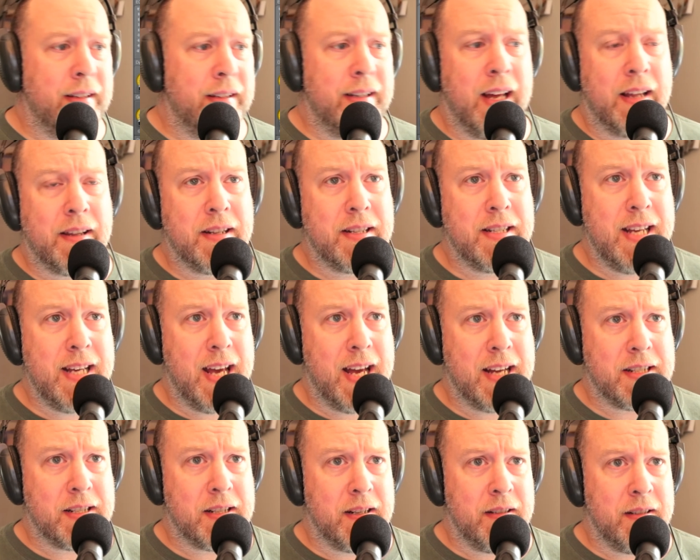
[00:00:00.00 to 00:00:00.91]
Now the
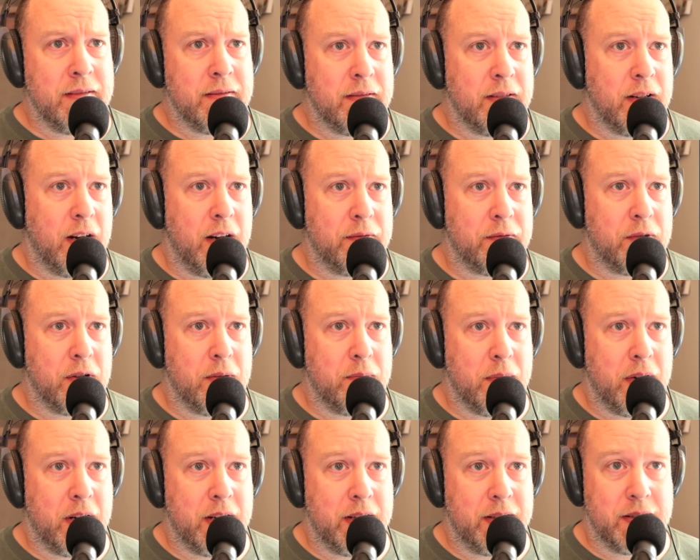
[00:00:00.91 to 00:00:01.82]
De-Esser, I've got
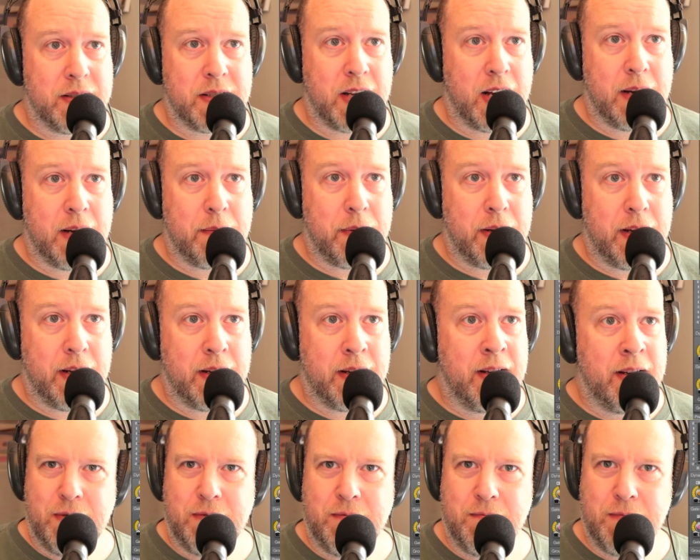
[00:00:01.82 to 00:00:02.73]
mine set up here,
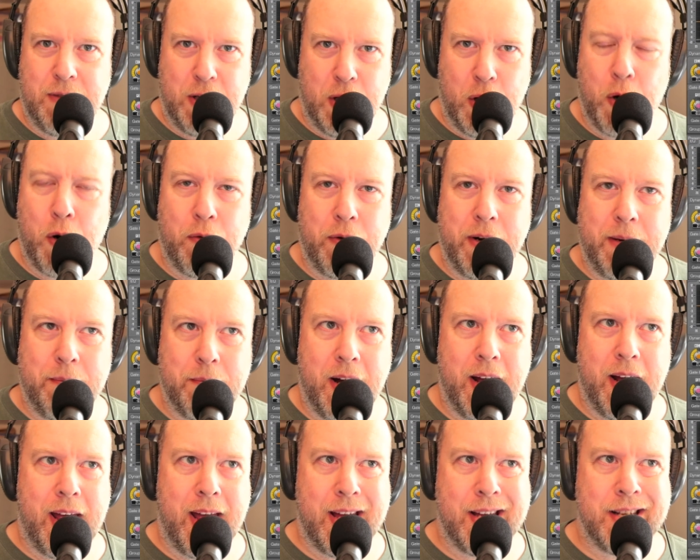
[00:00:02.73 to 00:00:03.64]
lowering
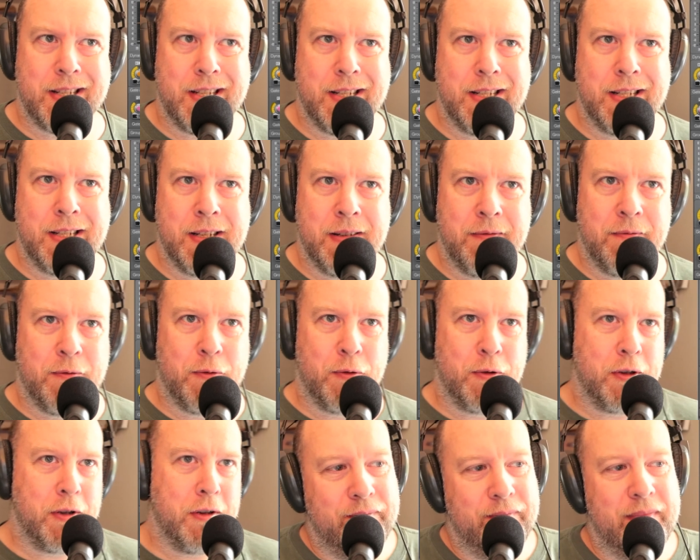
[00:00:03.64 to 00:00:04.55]
my S's
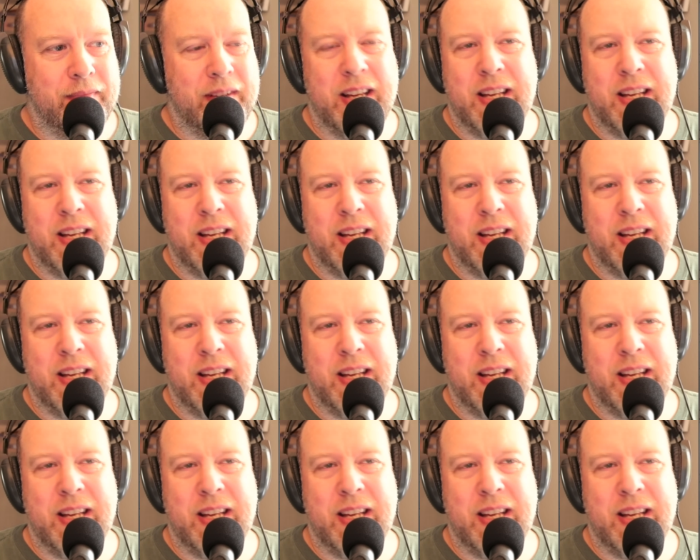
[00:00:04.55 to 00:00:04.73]
for you.